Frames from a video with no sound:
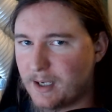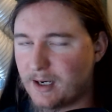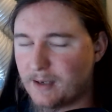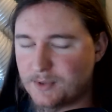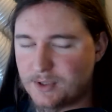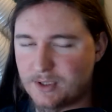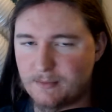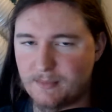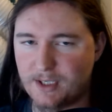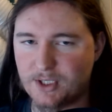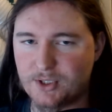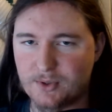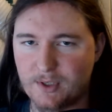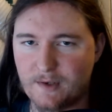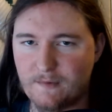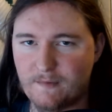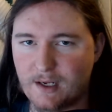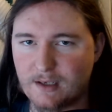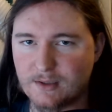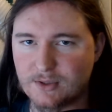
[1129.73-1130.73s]
I'm sure Metroid
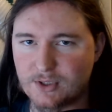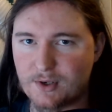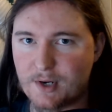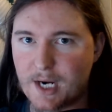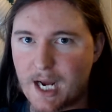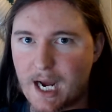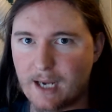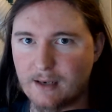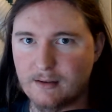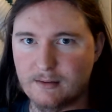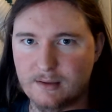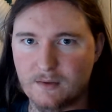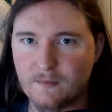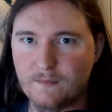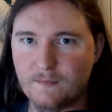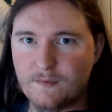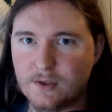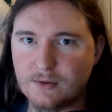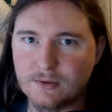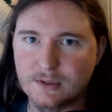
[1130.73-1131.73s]
fans are not
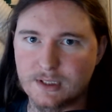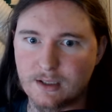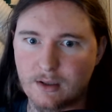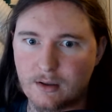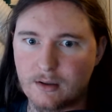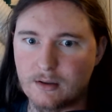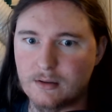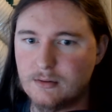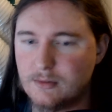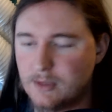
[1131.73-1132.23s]
confused at all.